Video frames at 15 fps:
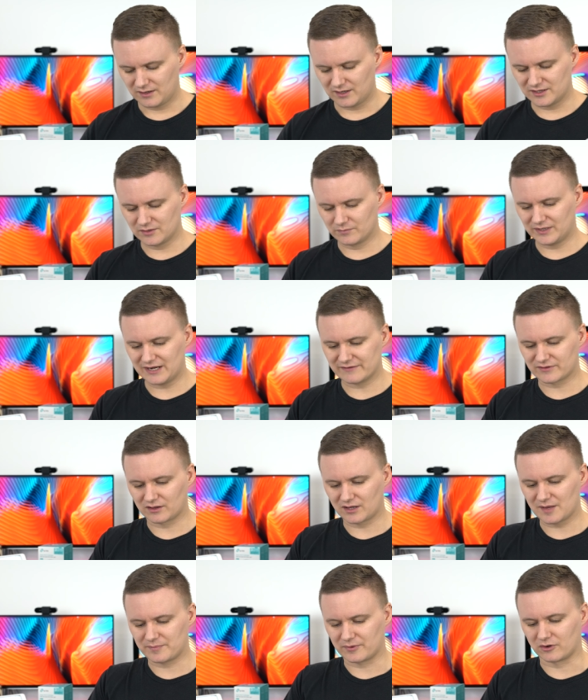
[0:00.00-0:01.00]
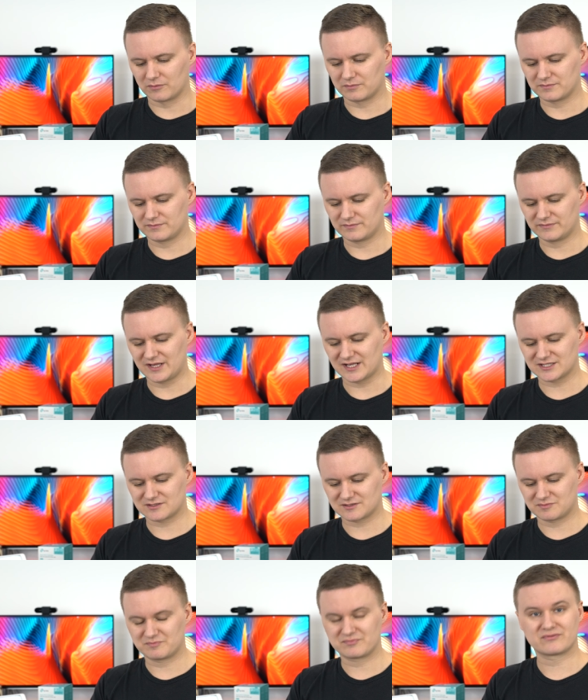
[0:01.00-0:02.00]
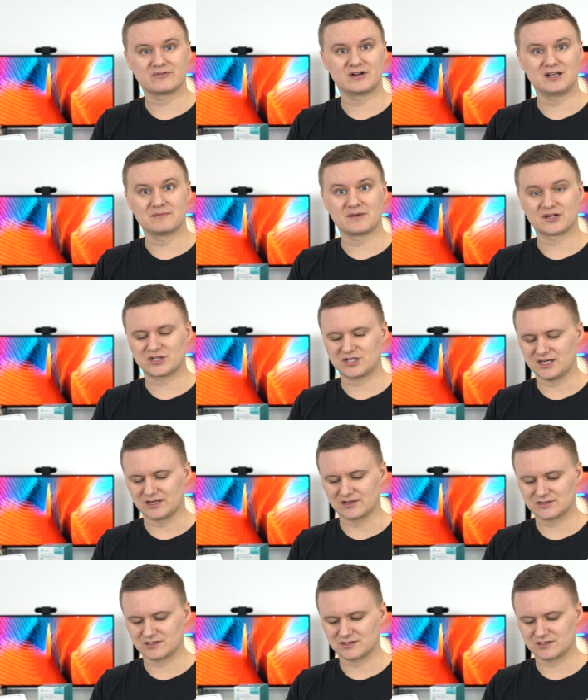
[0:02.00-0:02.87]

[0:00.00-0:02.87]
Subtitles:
And then we have the light bulb, and that's pretty much it.